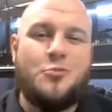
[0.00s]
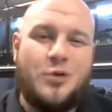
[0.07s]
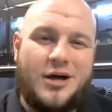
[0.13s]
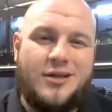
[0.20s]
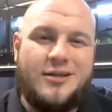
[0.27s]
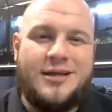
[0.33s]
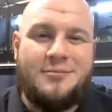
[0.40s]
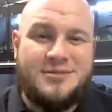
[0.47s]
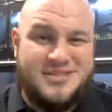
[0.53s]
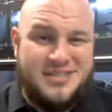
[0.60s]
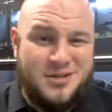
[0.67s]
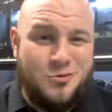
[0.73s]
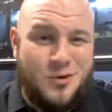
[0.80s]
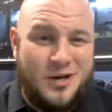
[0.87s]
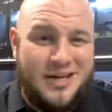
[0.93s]
well, I'm gonna
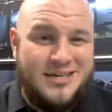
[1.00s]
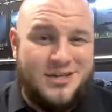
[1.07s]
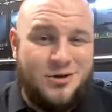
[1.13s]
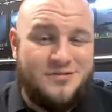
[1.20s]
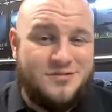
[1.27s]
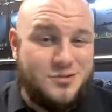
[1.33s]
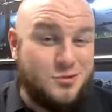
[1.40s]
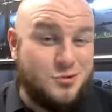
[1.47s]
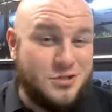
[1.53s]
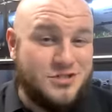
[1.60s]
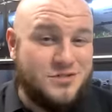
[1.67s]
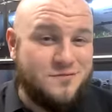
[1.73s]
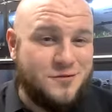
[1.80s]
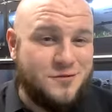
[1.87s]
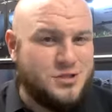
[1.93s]
tell you why I didn't go after
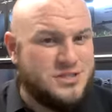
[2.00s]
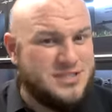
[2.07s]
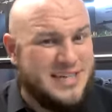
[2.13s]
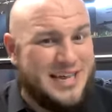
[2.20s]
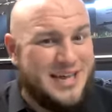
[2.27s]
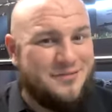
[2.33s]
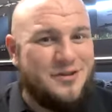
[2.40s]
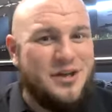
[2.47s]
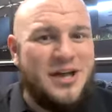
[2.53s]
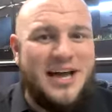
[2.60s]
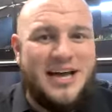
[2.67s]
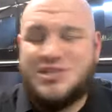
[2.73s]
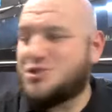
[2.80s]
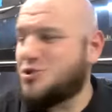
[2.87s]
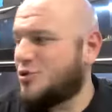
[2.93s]
nutrition first, because
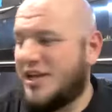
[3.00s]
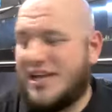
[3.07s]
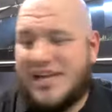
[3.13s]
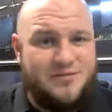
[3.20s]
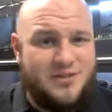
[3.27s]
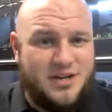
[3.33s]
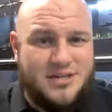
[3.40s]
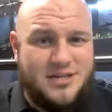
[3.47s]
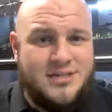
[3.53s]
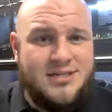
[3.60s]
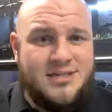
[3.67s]
I sort of have a